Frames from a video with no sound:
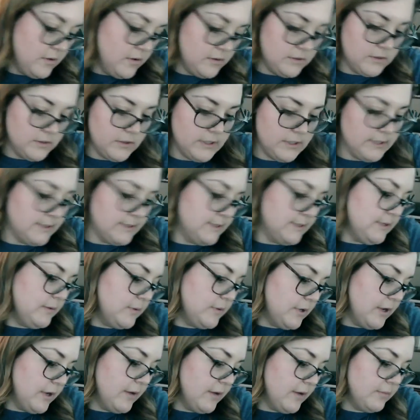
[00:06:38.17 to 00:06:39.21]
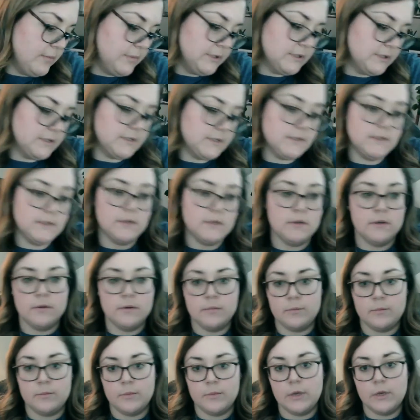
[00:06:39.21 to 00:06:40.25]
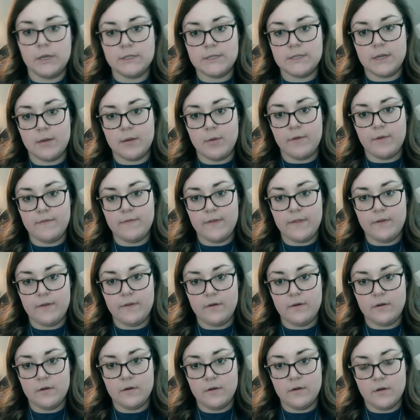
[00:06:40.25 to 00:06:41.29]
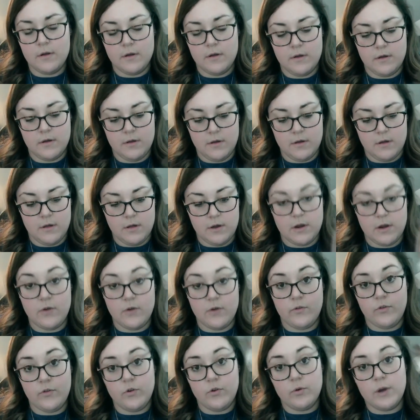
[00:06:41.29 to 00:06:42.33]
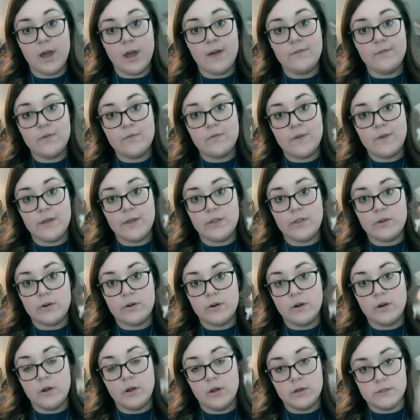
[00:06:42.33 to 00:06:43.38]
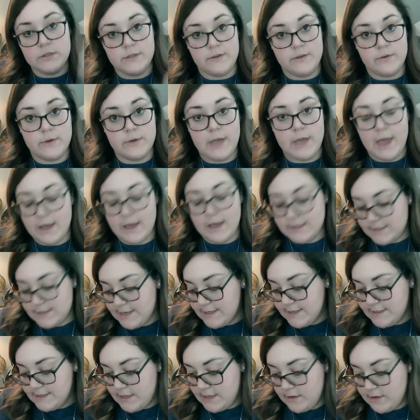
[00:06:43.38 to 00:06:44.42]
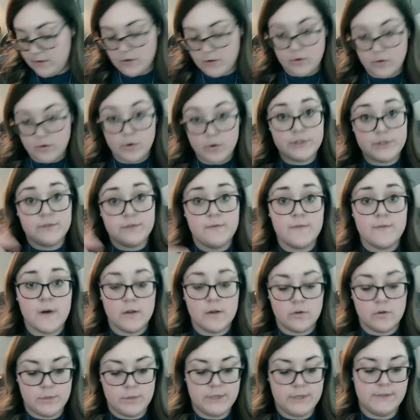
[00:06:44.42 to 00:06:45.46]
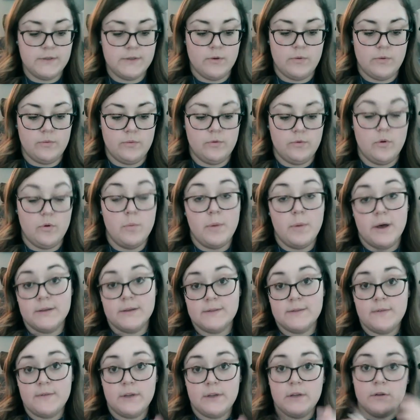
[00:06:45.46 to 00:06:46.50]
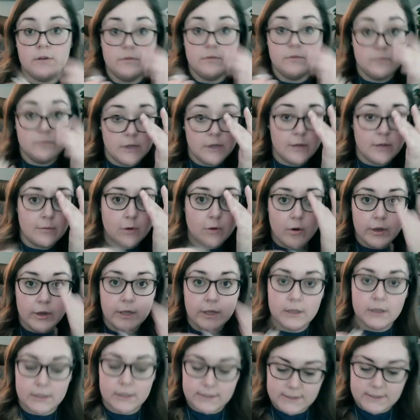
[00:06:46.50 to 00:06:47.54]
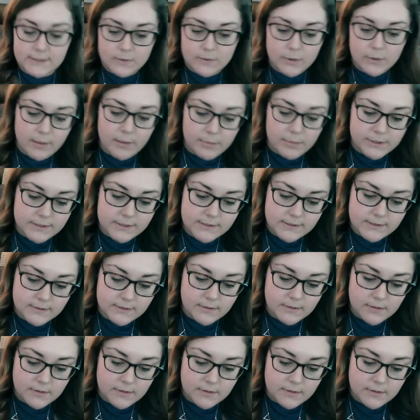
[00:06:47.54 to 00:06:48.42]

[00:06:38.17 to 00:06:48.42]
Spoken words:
So let's see what happens. I'm gonna take my feather. Now, if you don't have a feather, so you can't test it, you're going to follow me. So don't pause the video, keep going, and let's see what happens.